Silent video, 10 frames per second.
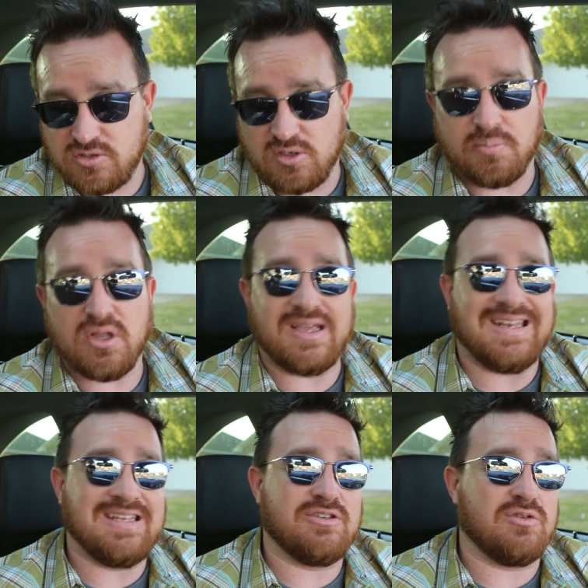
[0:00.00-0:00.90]
You can plug
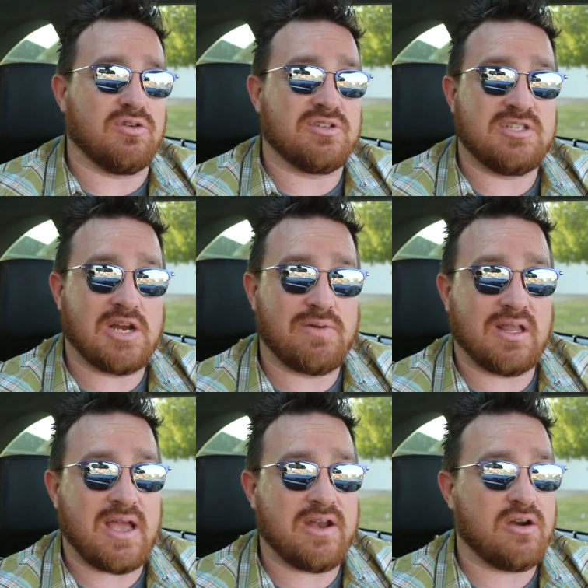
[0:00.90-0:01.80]
it into your cigarette
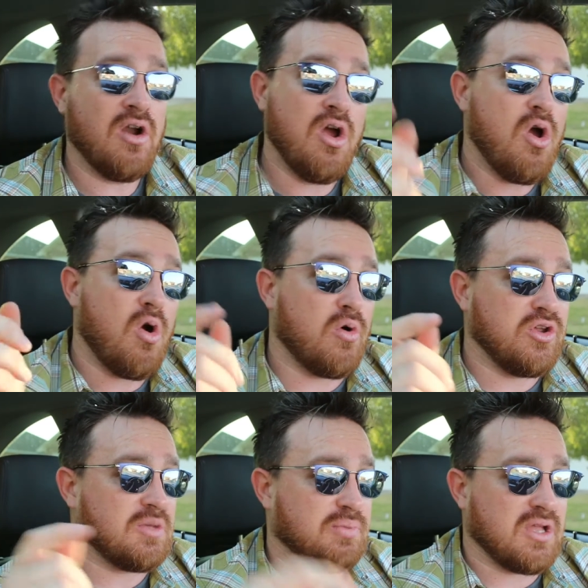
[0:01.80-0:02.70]
lighter, or
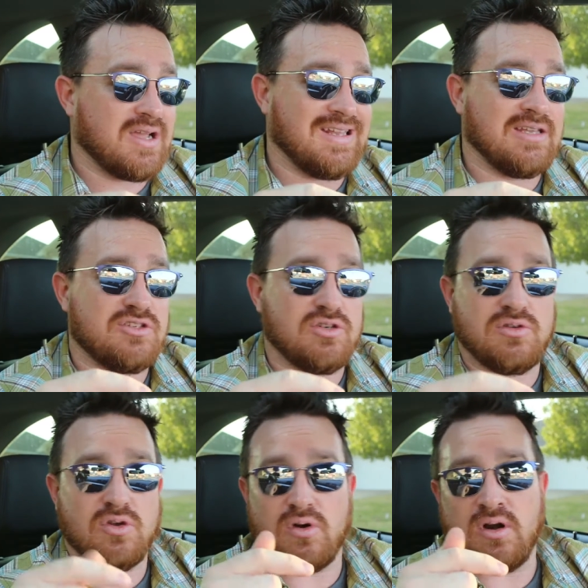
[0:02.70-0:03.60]
you can plug it into
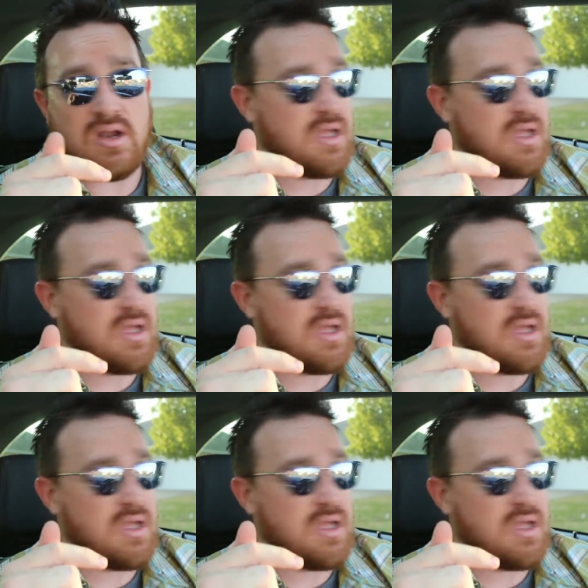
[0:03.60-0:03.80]
your